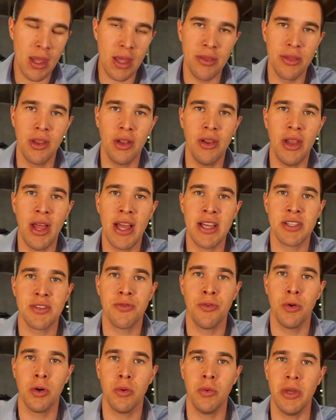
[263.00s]
the last
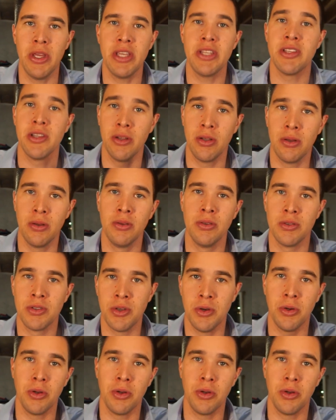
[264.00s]
four weeks, so